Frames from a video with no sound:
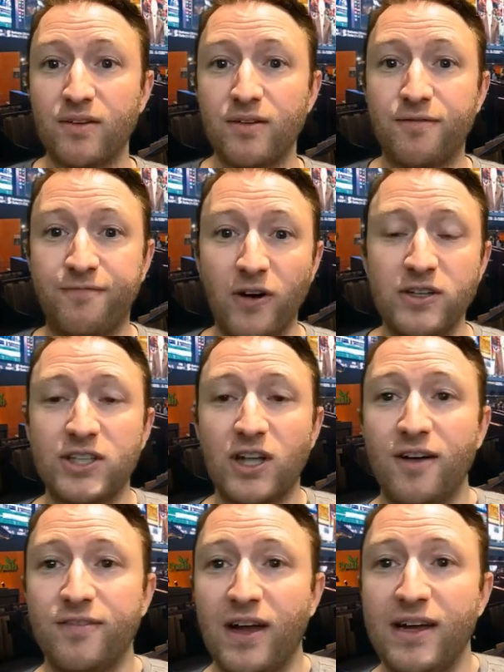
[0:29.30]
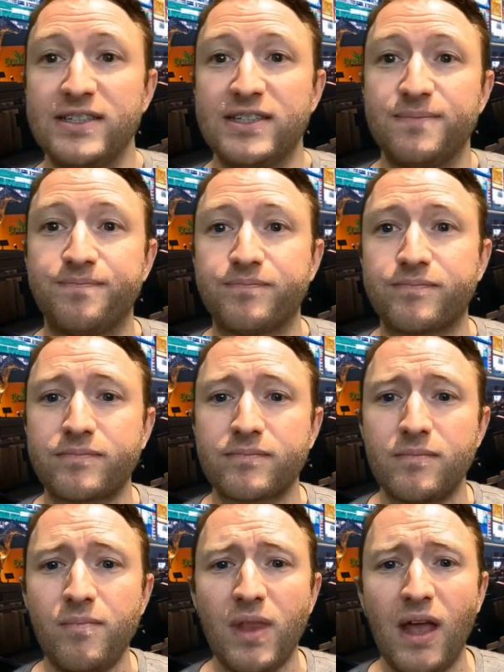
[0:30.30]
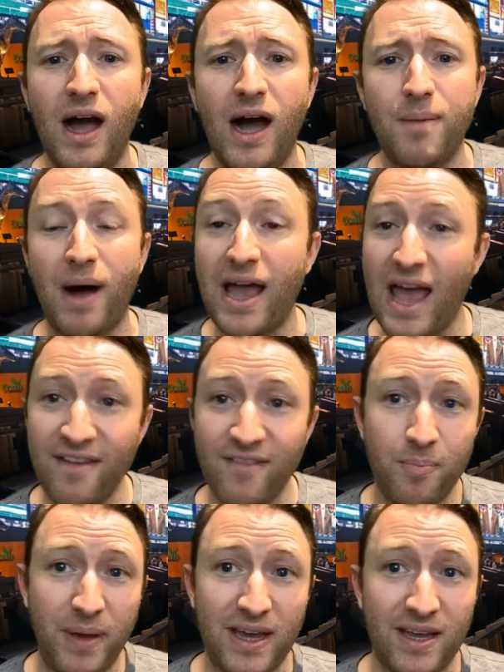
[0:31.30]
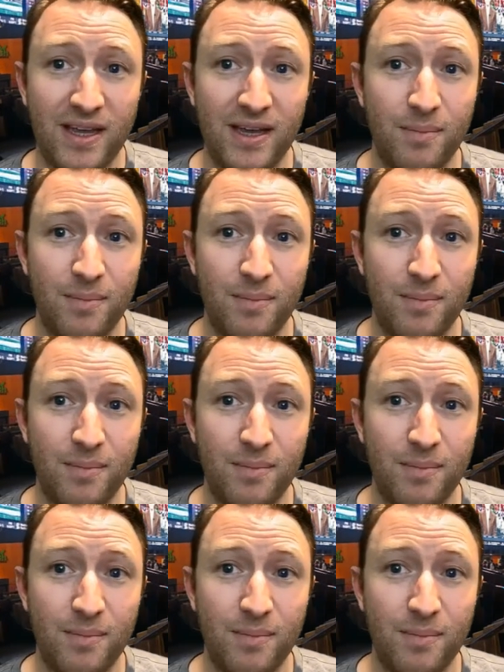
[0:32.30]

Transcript: First off, guys, I have a pick,